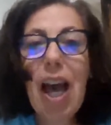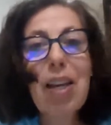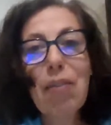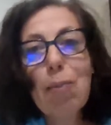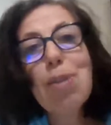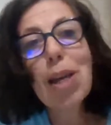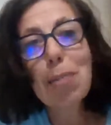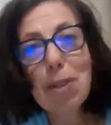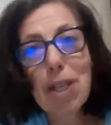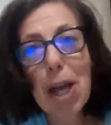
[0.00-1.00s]
And from
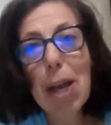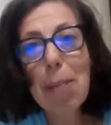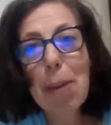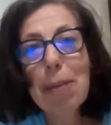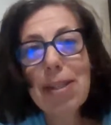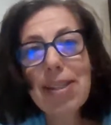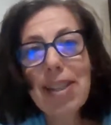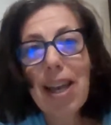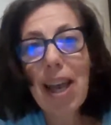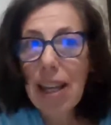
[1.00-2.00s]
time to time, I might
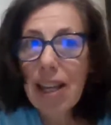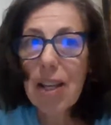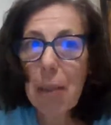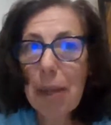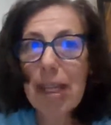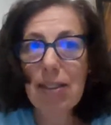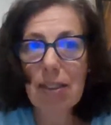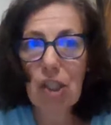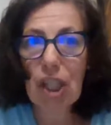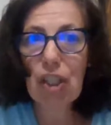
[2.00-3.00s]
say, hey, can I make a
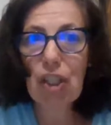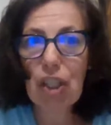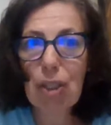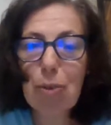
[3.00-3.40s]
suggestion?